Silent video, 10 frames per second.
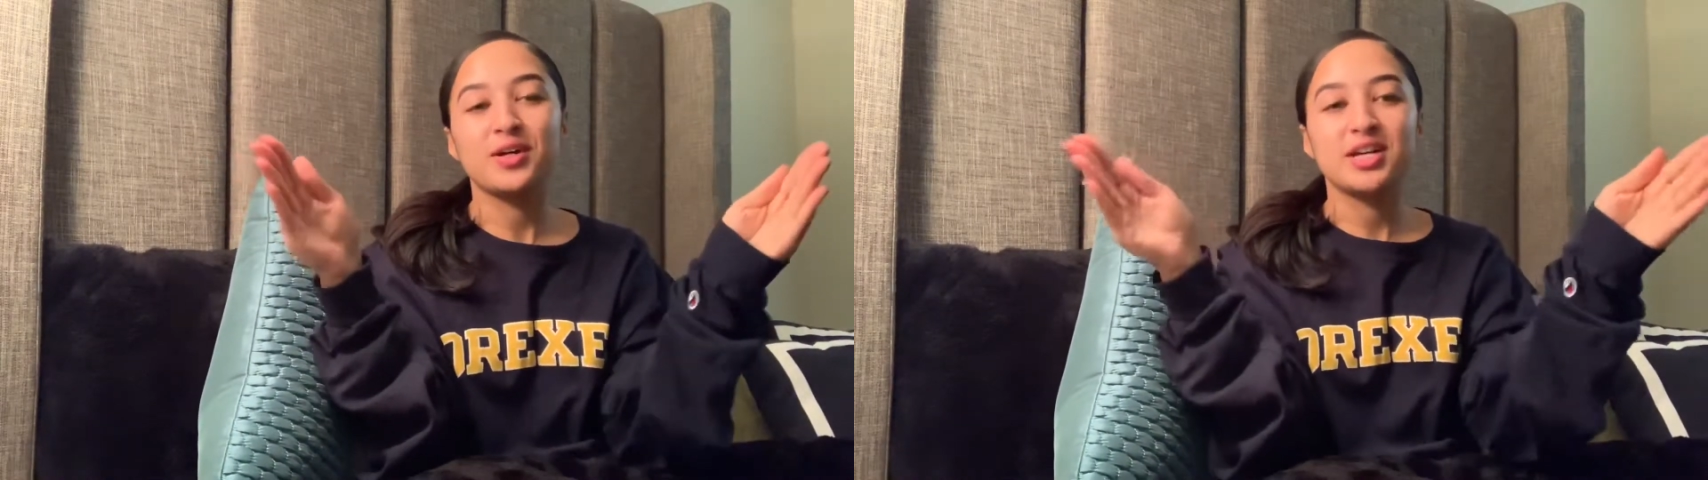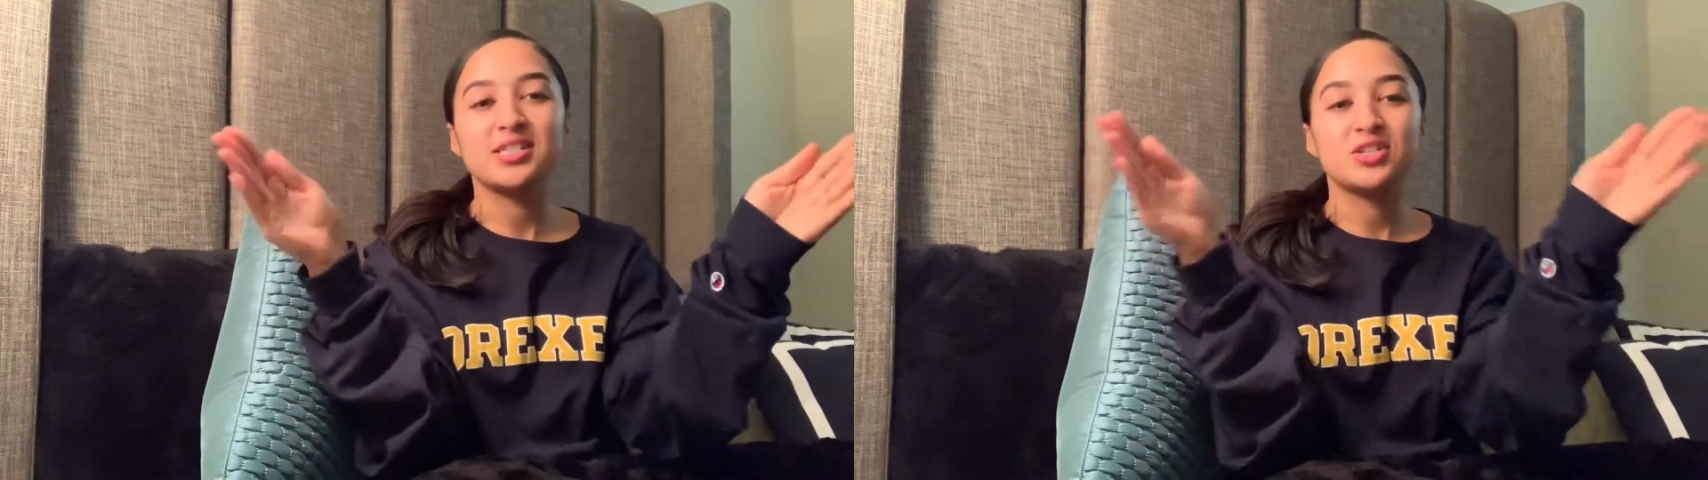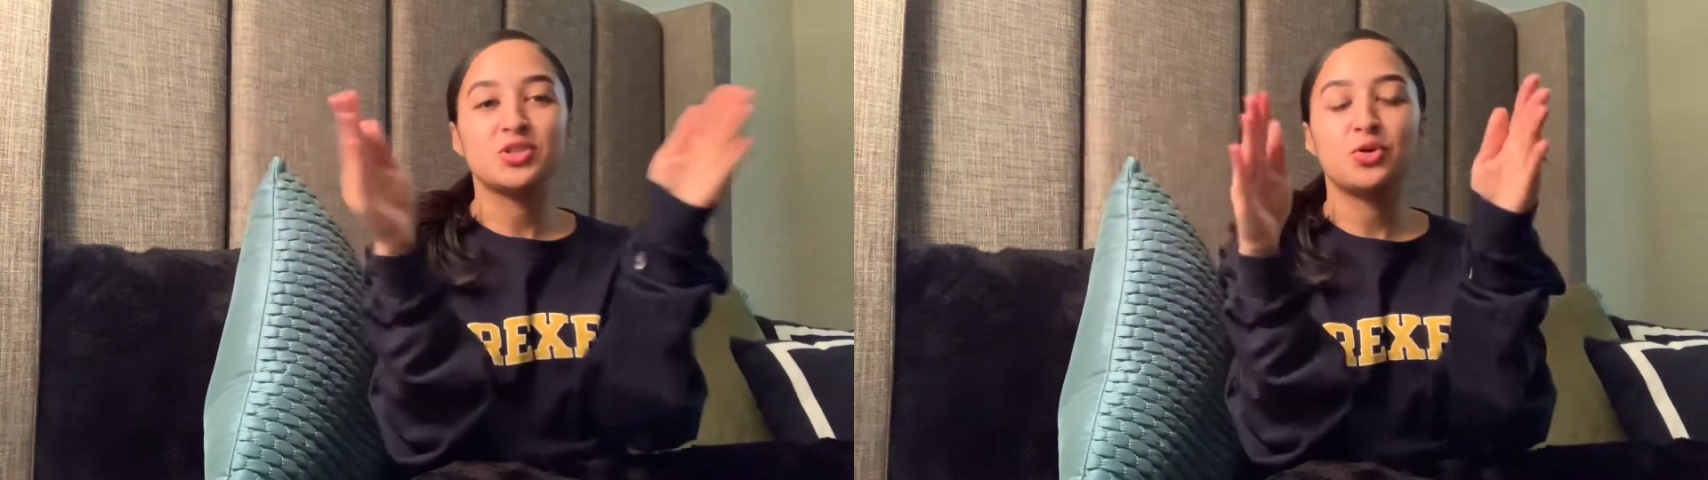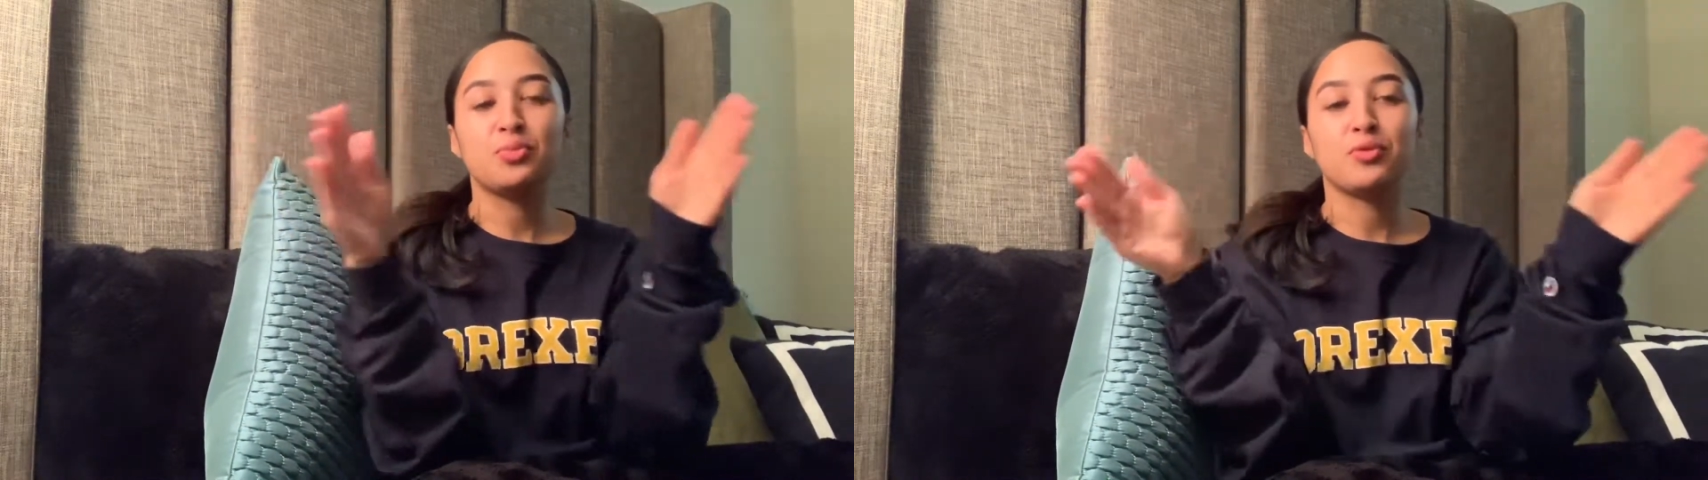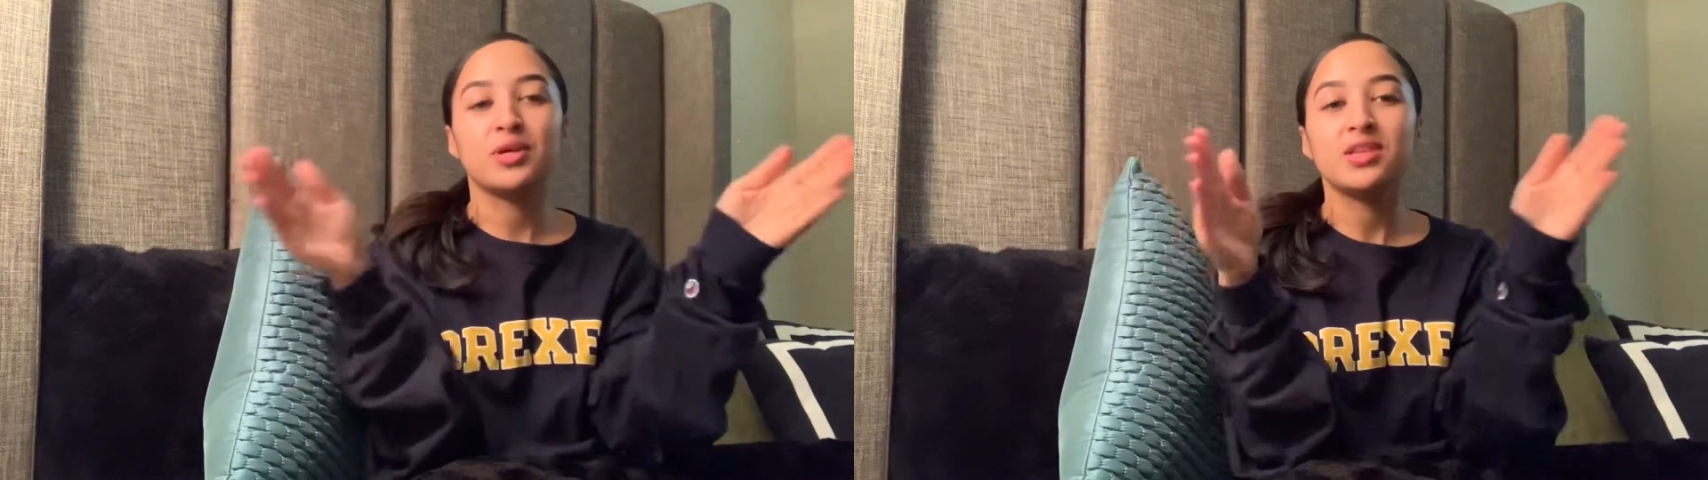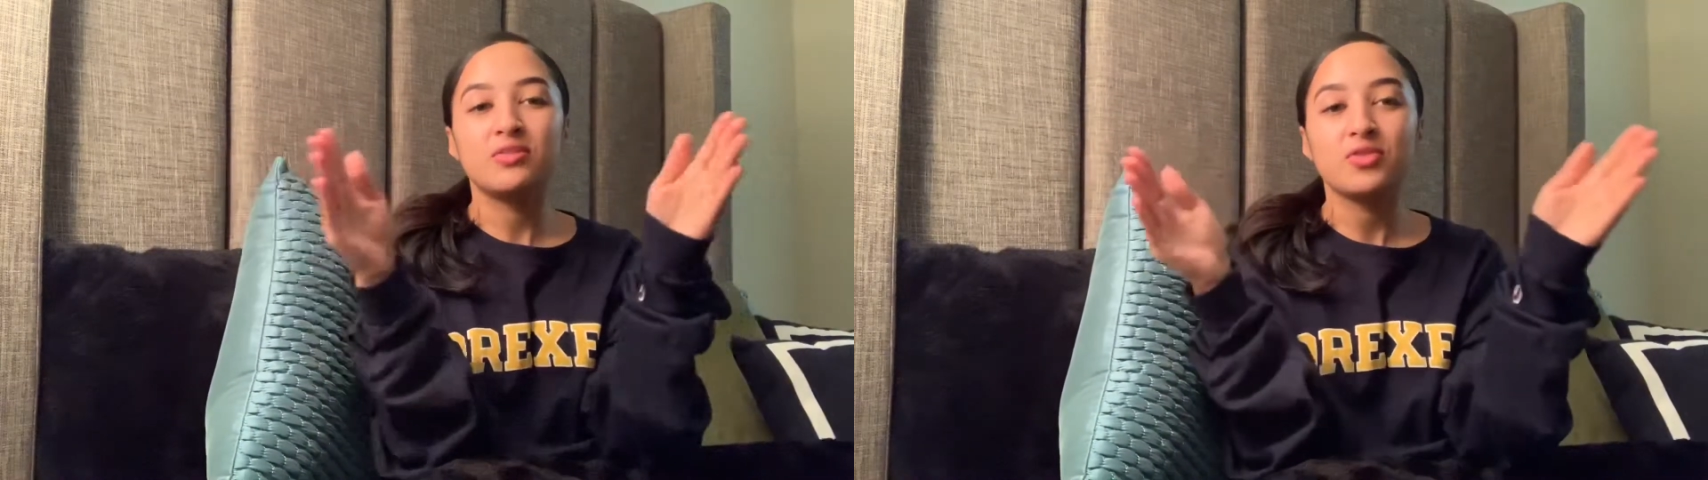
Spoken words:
because there's no breathing